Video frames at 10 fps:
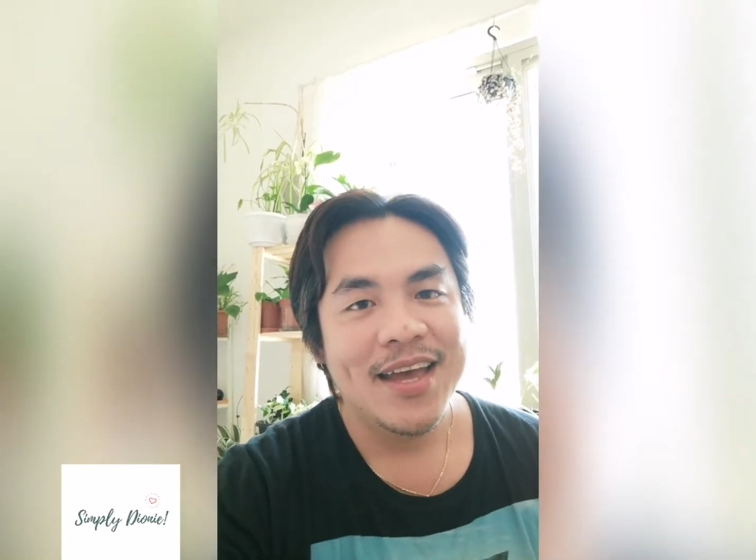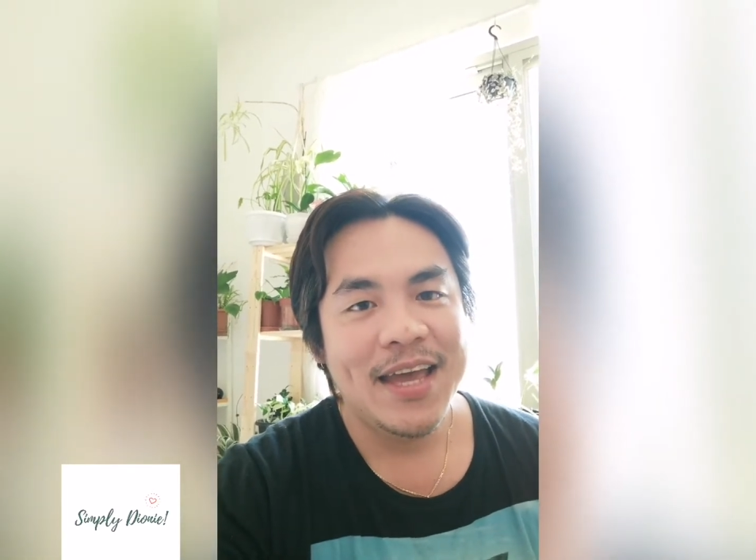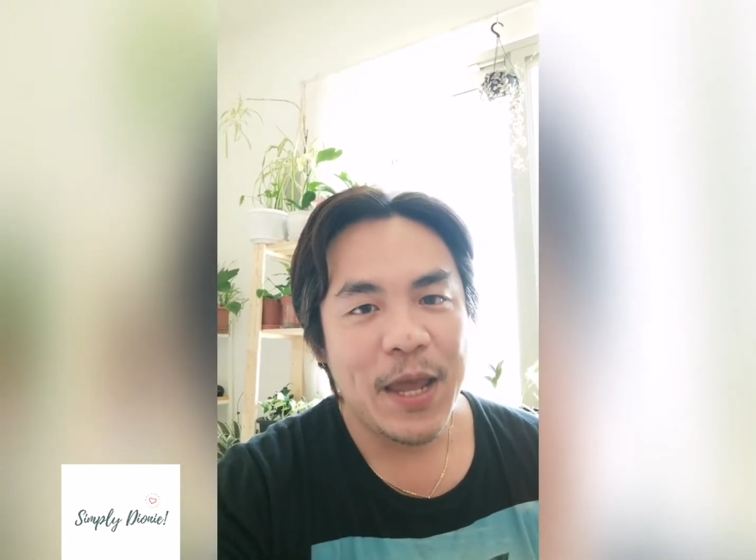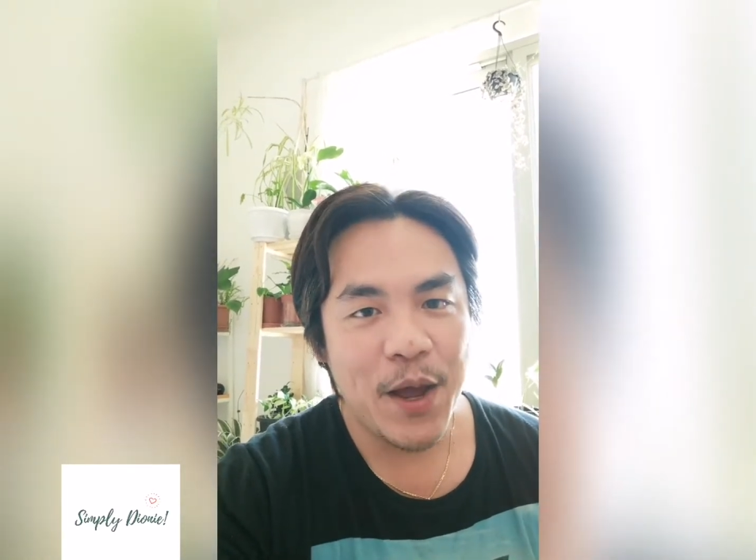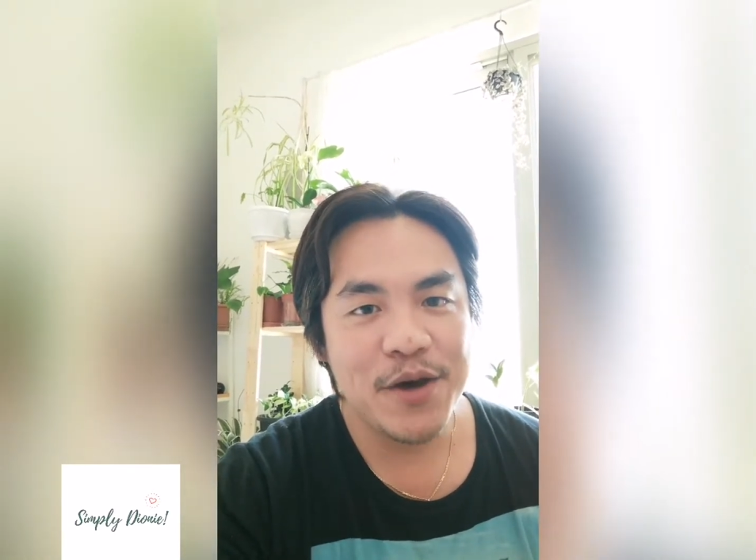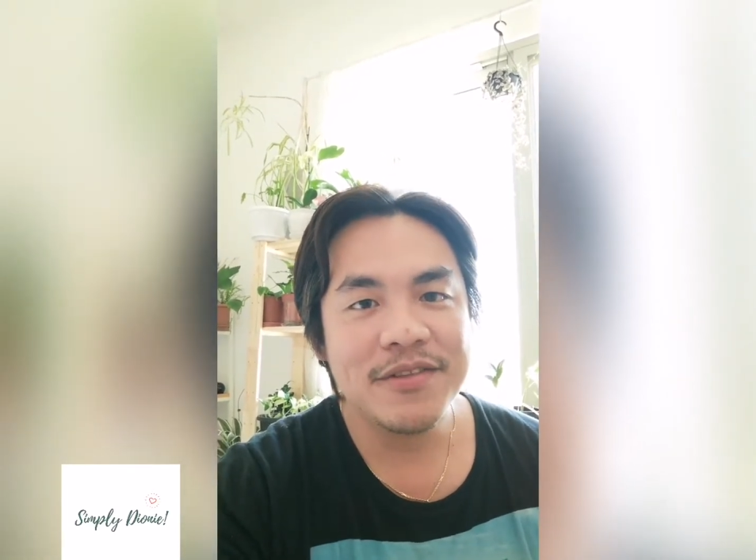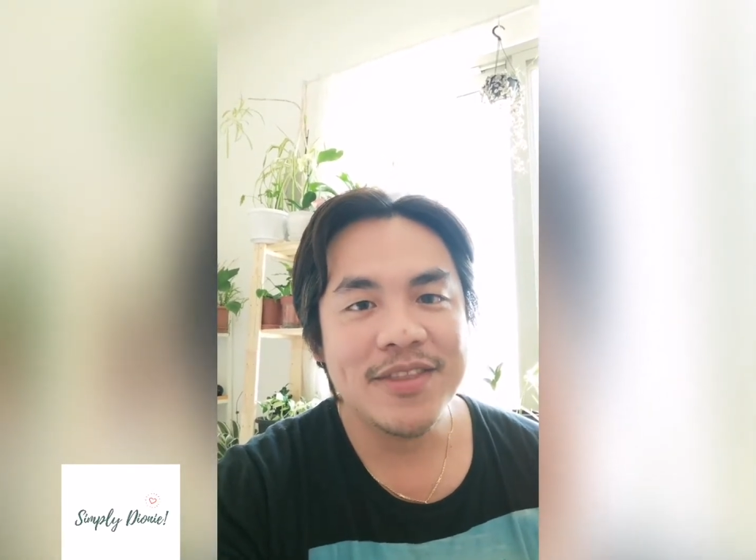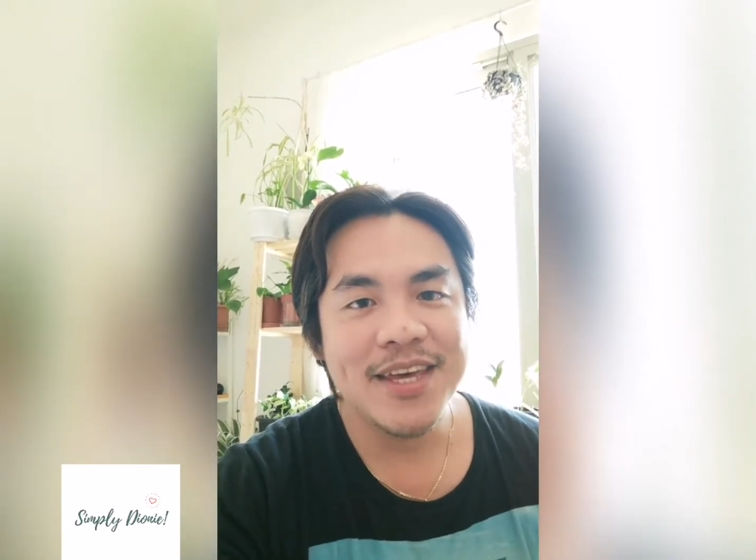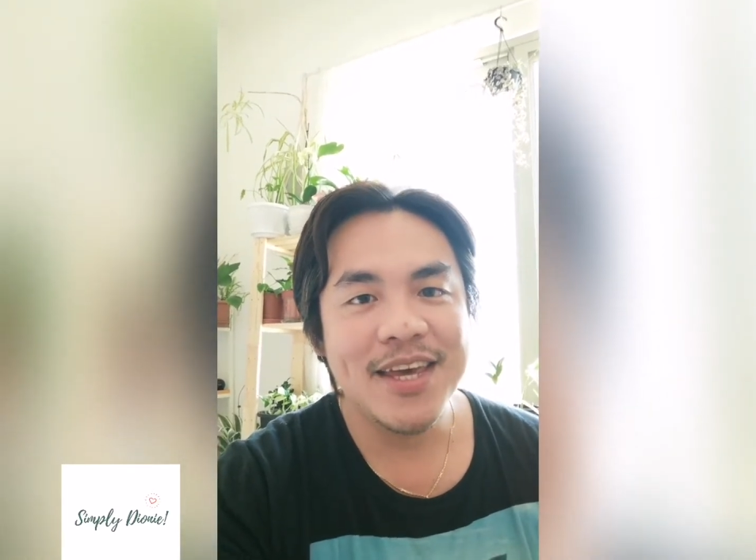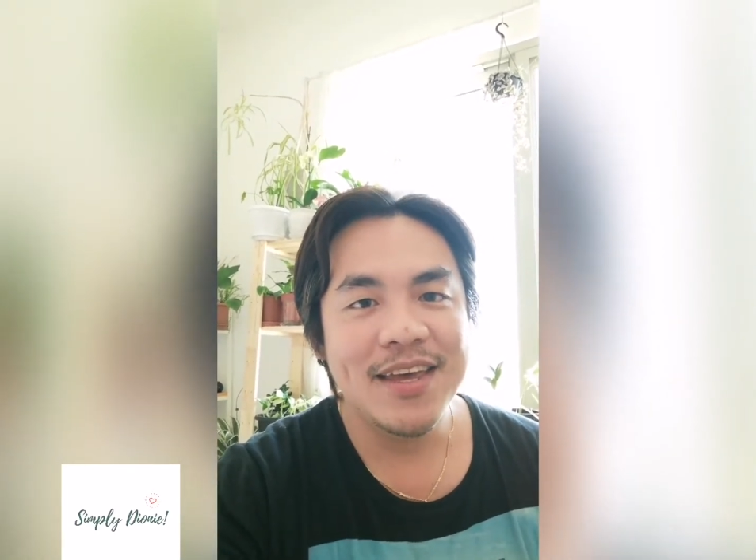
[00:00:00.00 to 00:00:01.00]

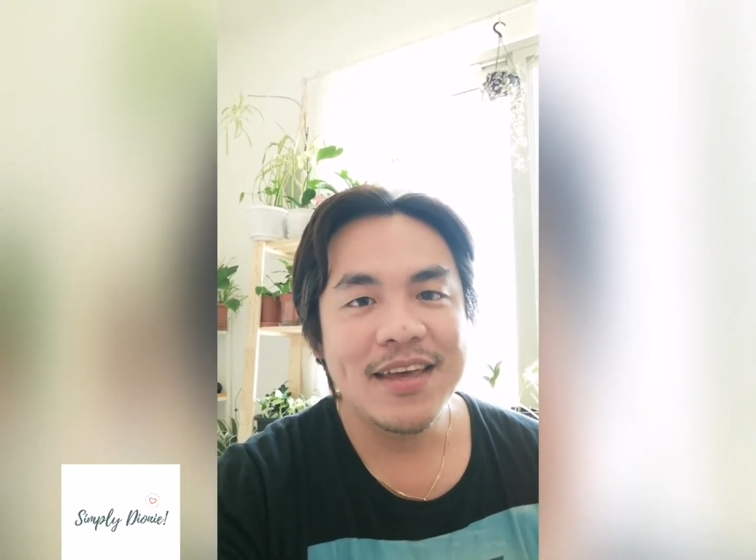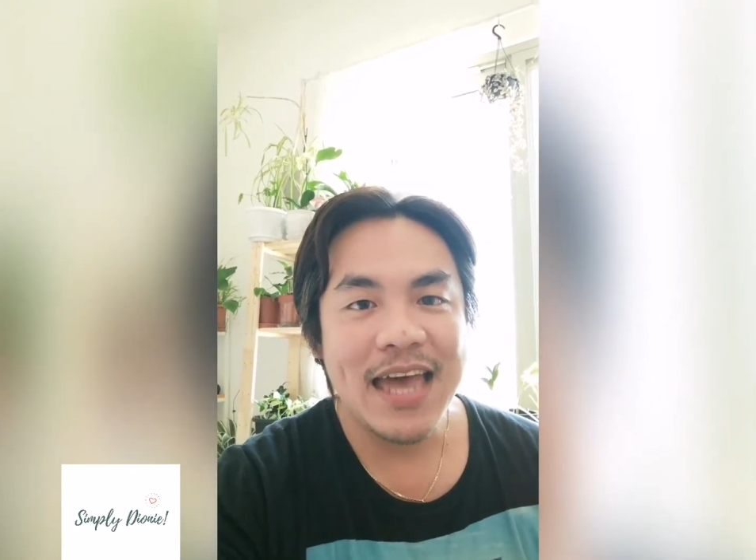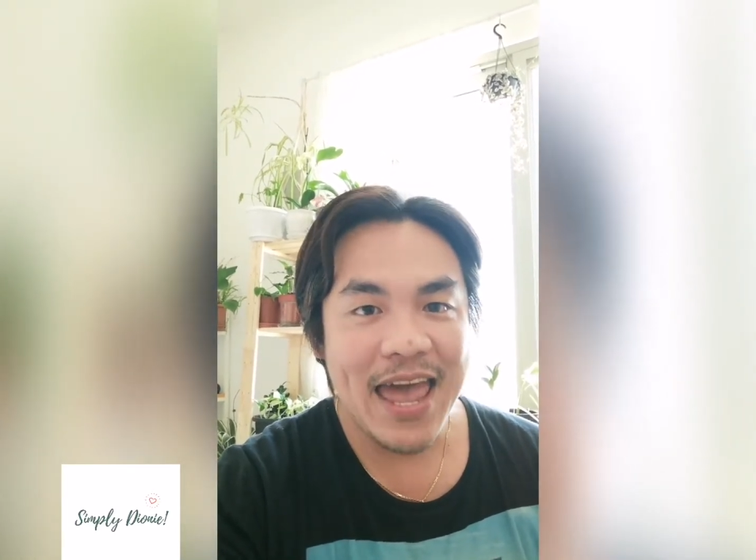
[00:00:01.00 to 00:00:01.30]
healthy